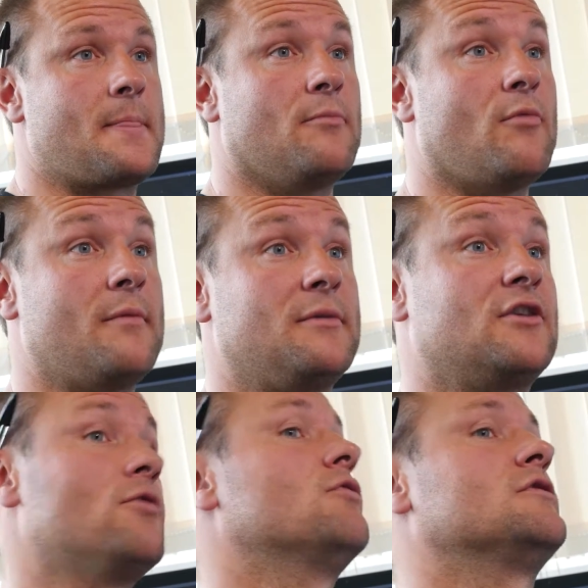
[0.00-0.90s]
that might be
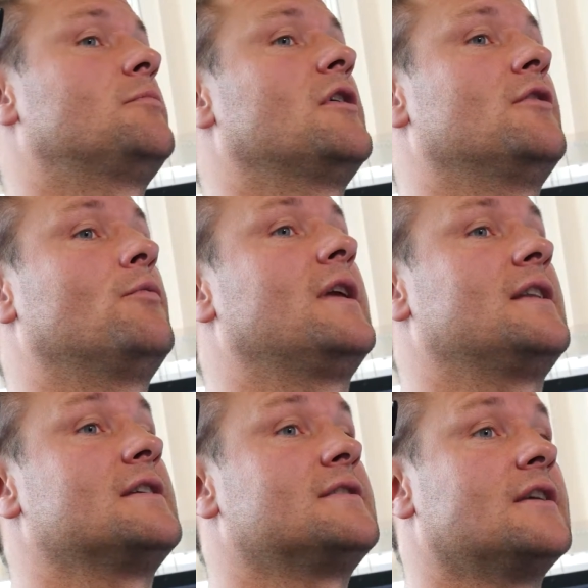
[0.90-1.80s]
caused by the
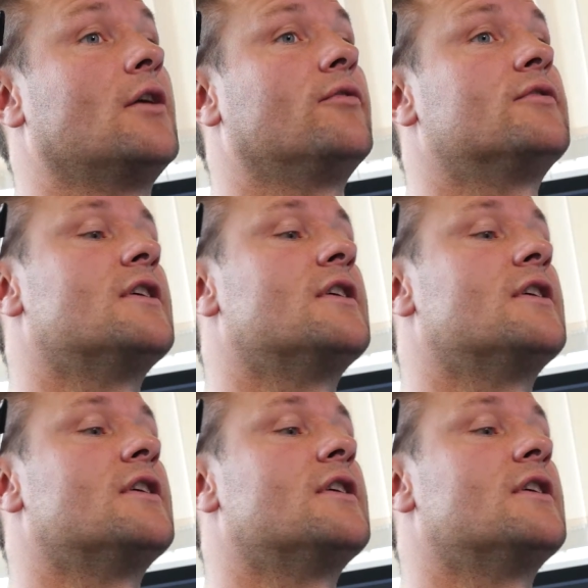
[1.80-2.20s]
wind itself.